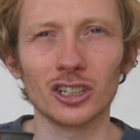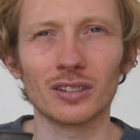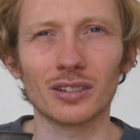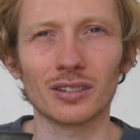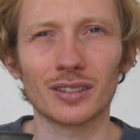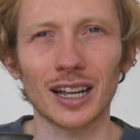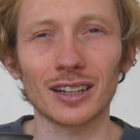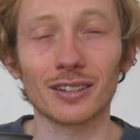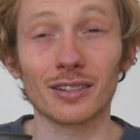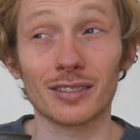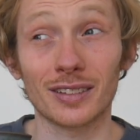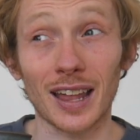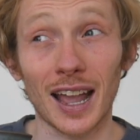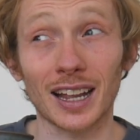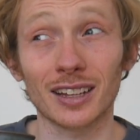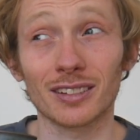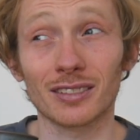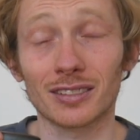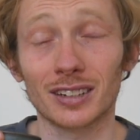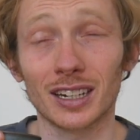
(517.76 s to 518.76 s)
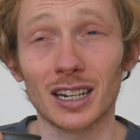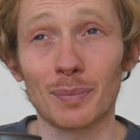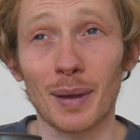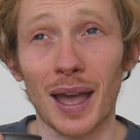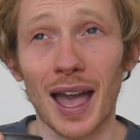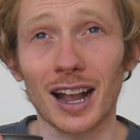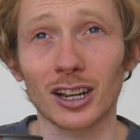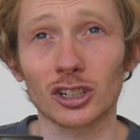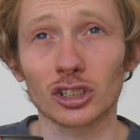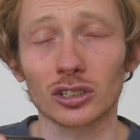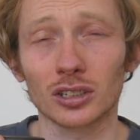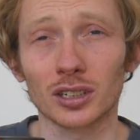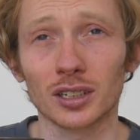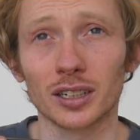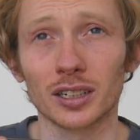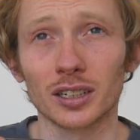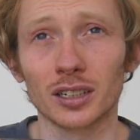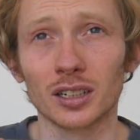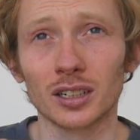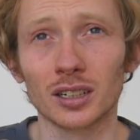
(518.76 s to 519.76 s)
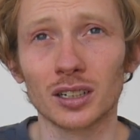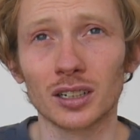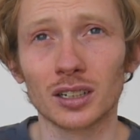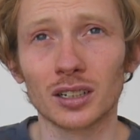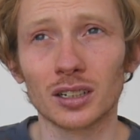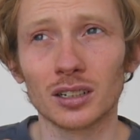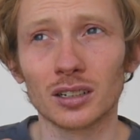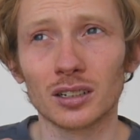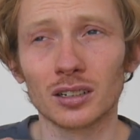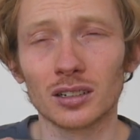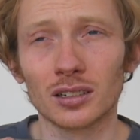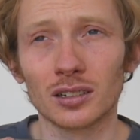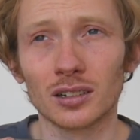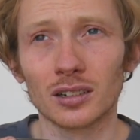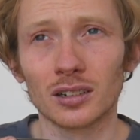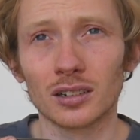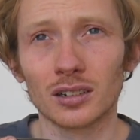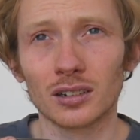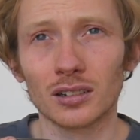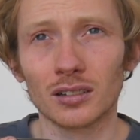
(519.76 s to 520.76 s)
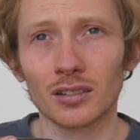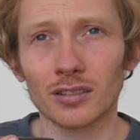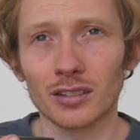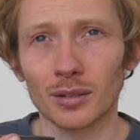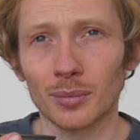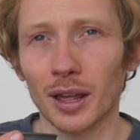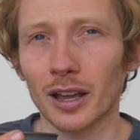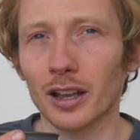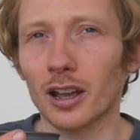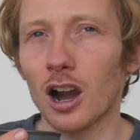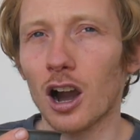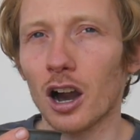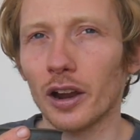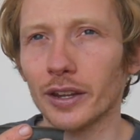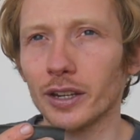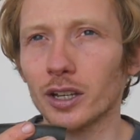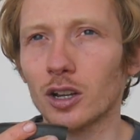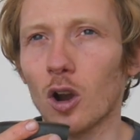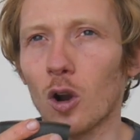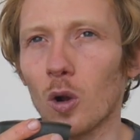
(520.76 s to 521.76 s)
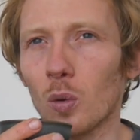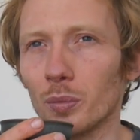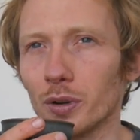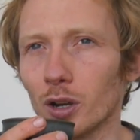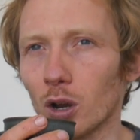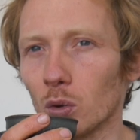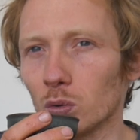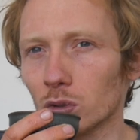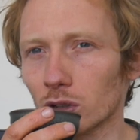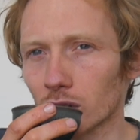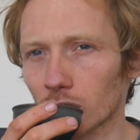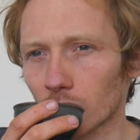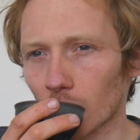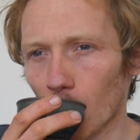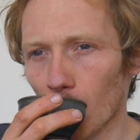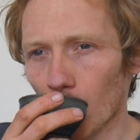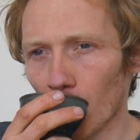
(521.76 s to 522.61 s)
That second steep actually, some like honeycomb notes.